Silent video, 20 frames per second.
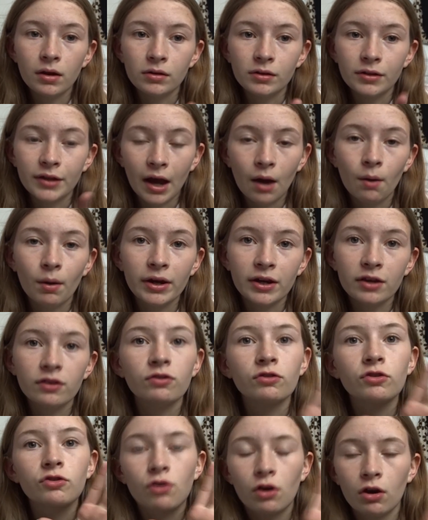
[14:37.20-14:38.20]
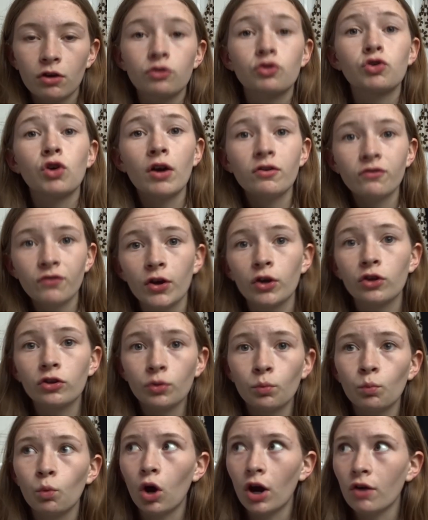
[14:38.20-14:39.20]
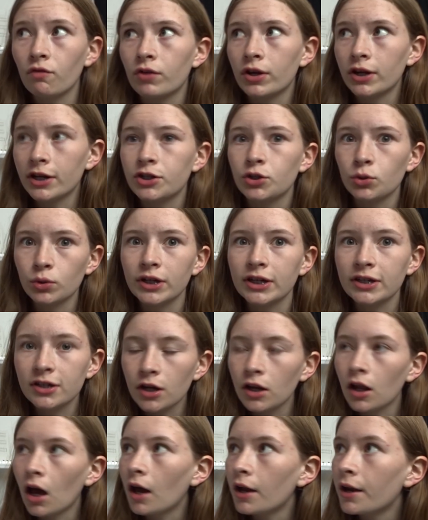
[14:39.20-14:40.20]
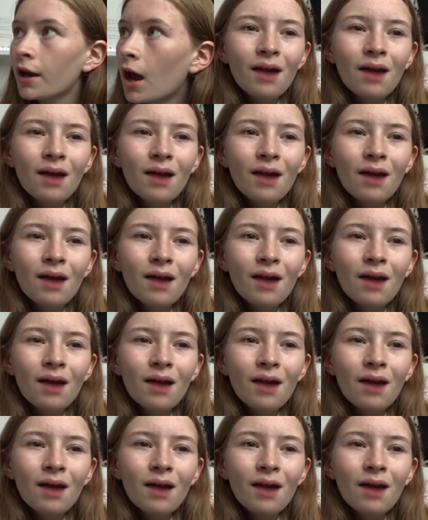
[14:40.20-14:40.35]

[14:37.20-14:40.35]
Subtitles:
now I can try and focus on what I really do need to learn.